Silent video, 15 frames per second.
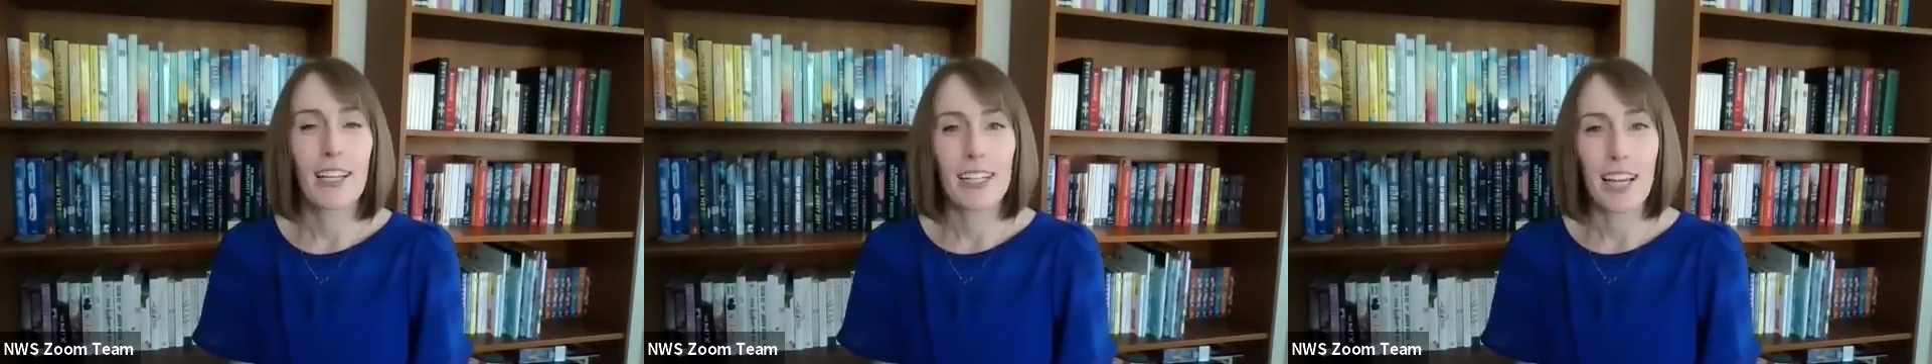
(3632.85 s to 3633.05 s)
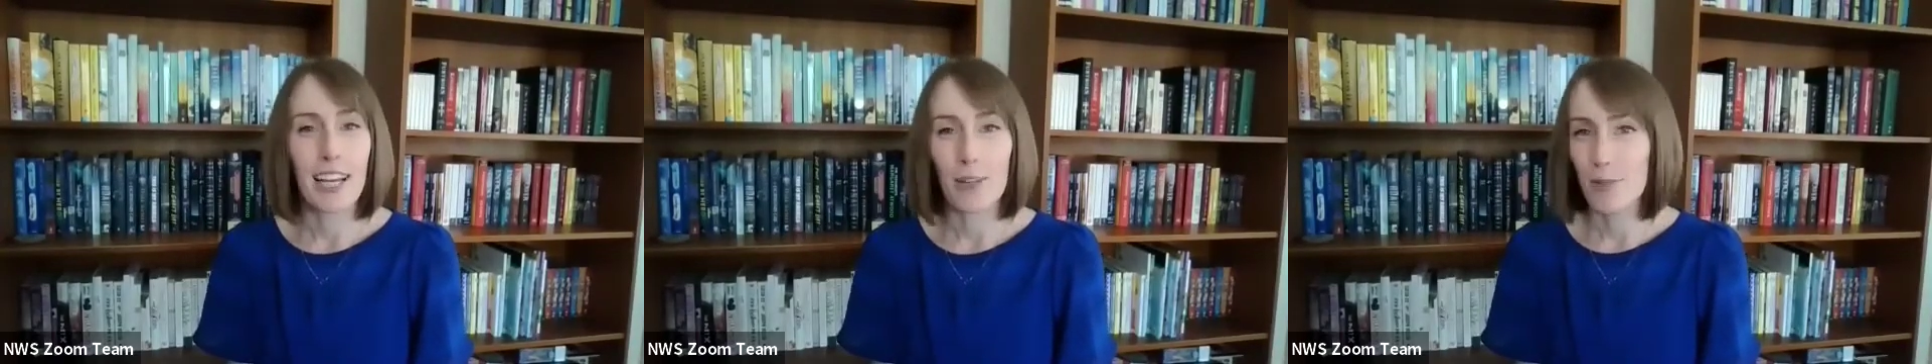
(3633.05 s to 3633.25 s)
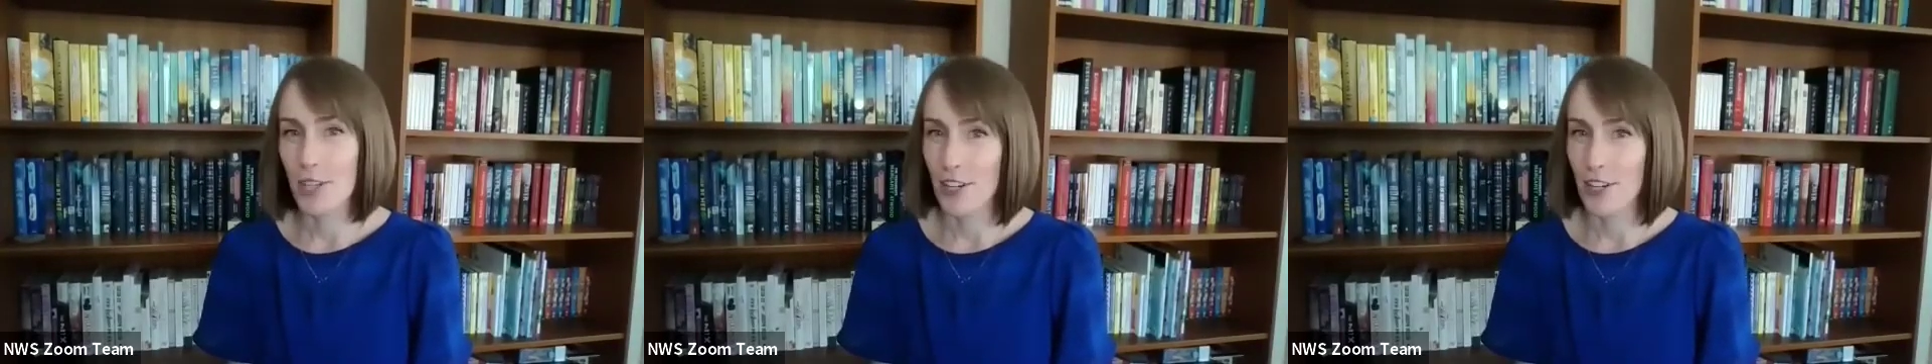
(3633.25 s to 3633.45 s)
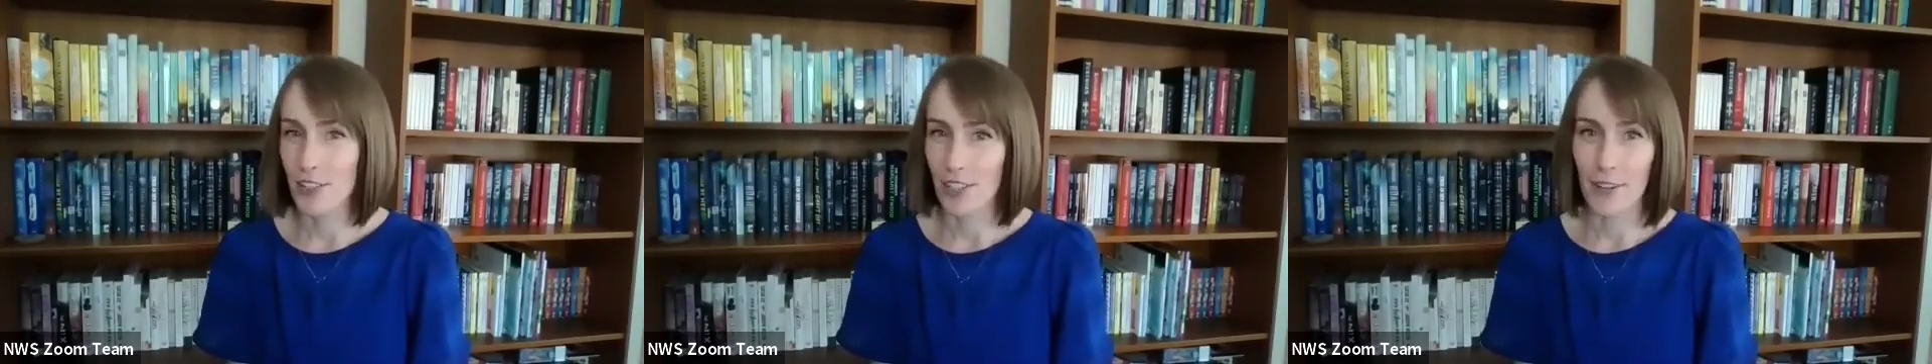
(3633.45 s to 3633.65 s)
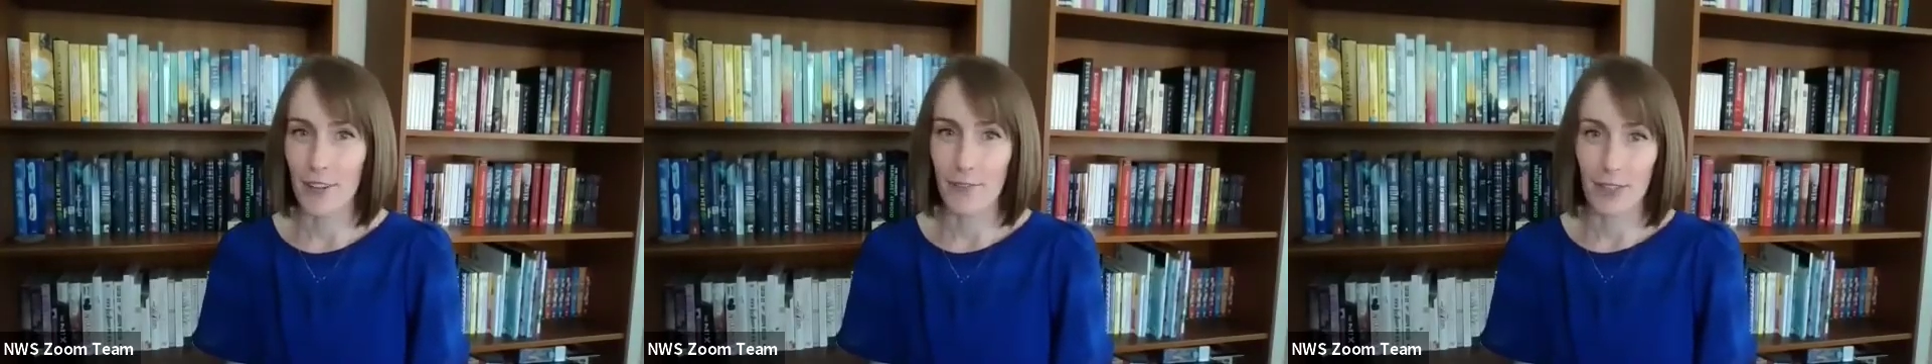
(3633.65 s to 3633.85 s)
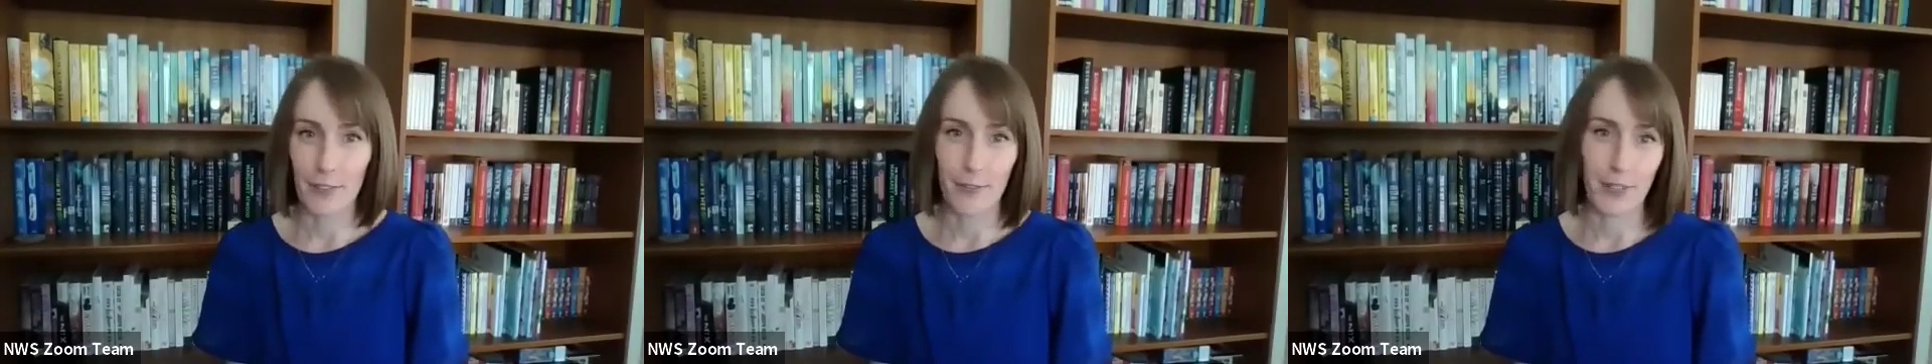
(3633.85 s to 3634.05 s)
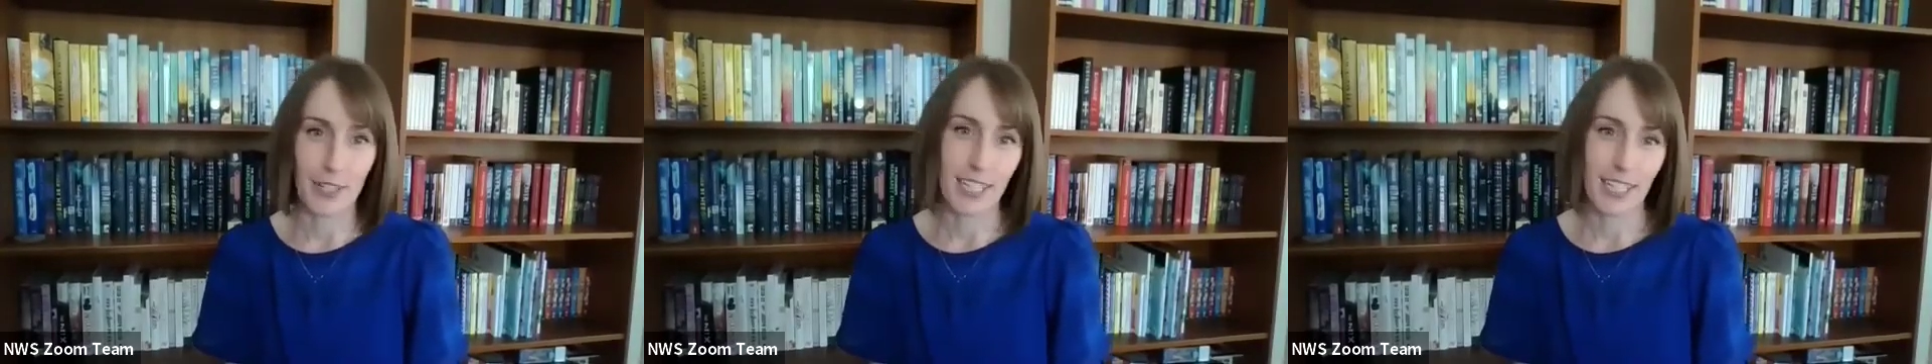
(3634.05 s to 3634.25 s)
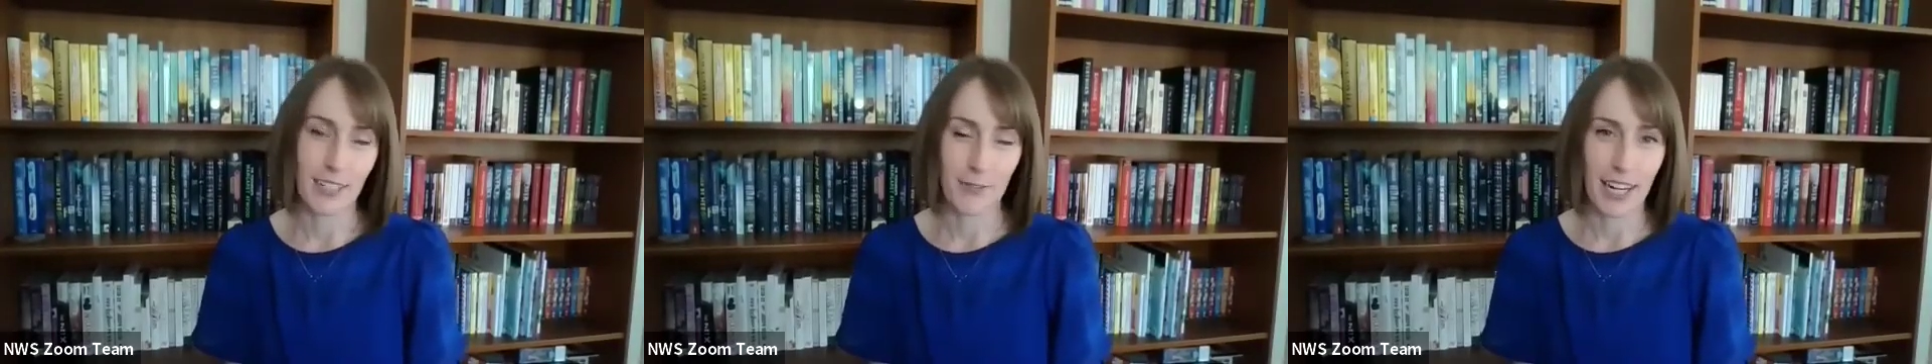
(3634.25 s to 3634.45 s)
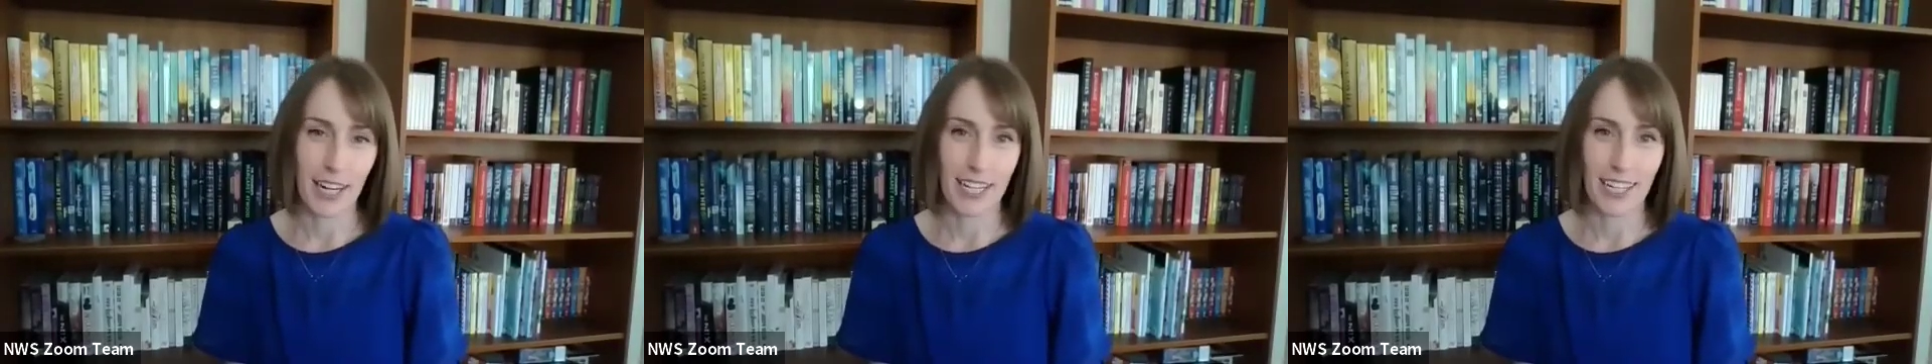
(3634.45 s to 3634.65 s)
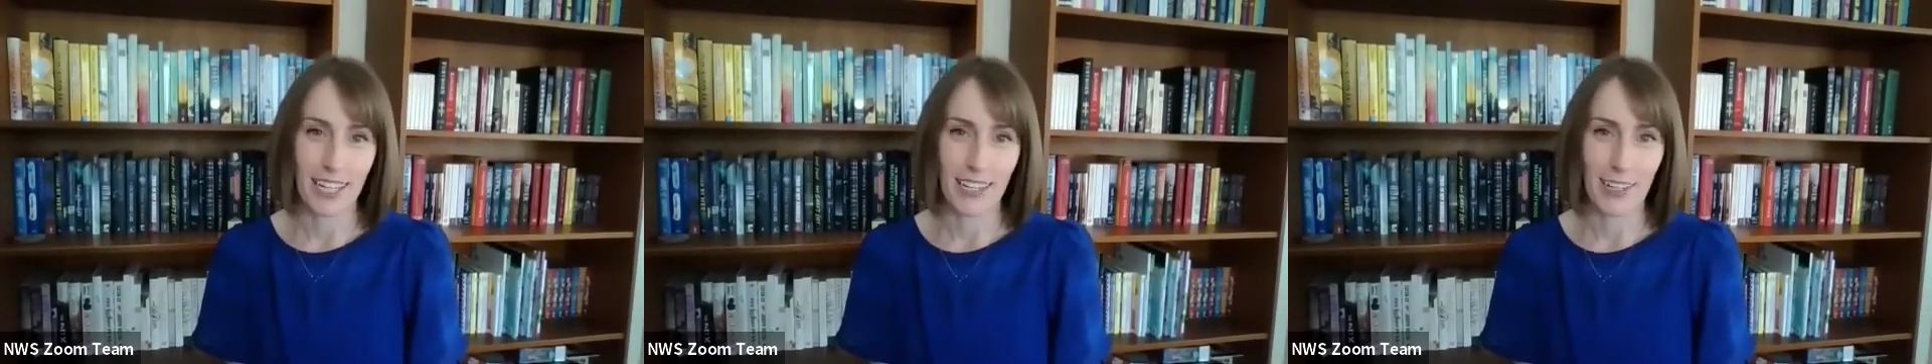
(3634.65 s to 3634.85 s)
to help share the love of reading and
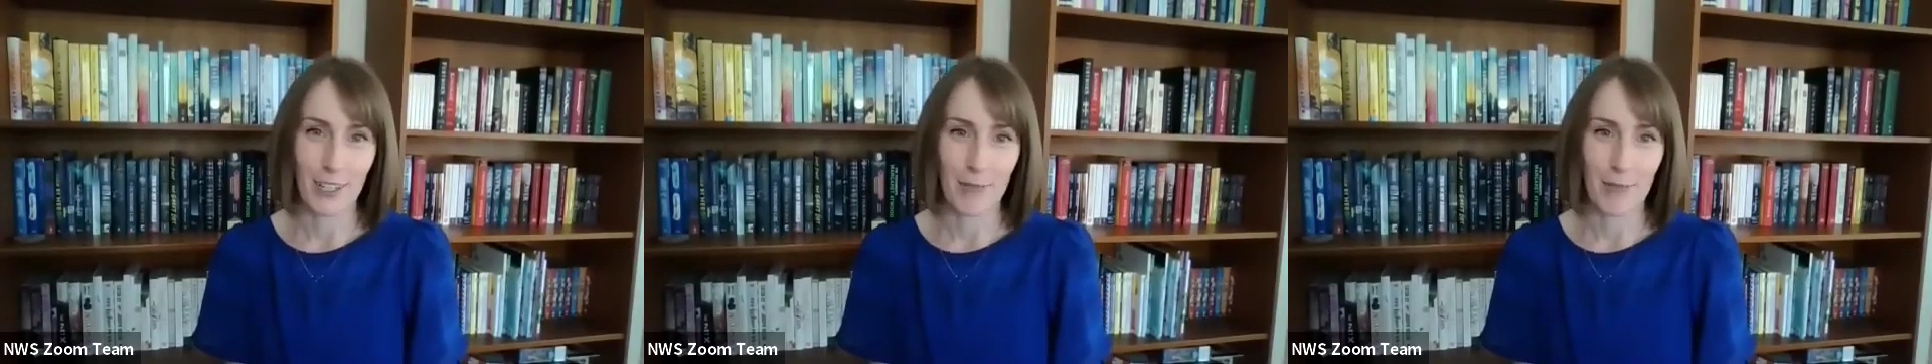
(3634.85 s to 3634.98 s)
writing in our